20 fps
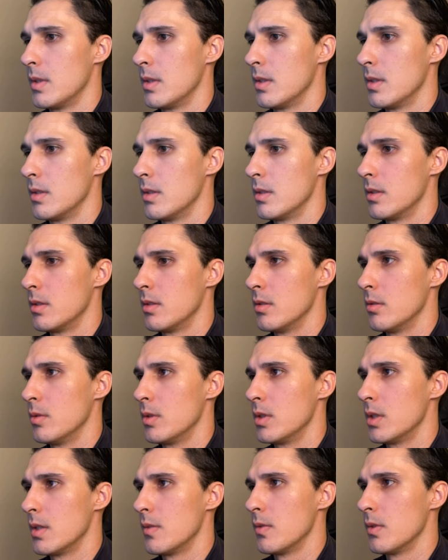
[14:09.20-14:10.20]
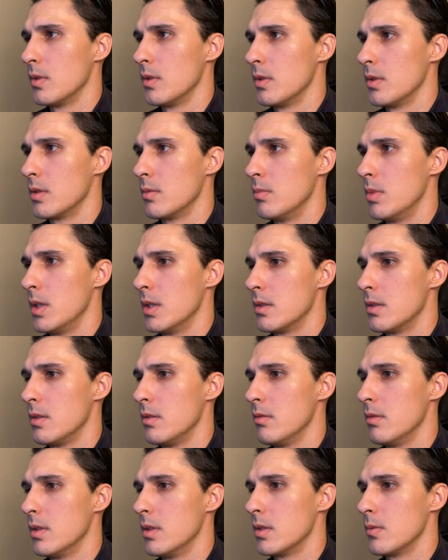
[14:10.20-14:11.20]
So whichever looks best to you.
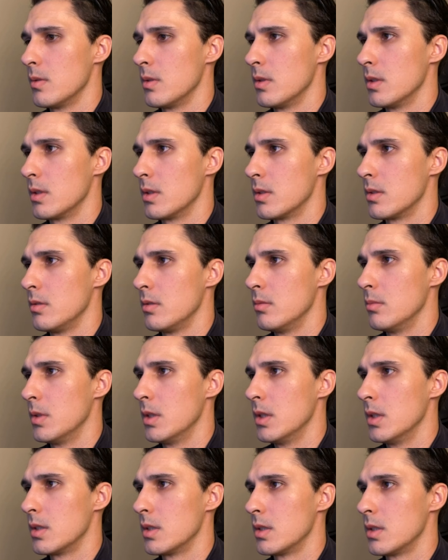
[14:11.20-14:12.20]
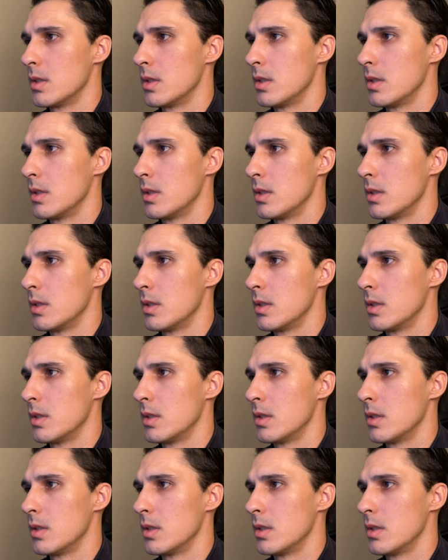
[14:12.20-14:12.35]
This one looks too much.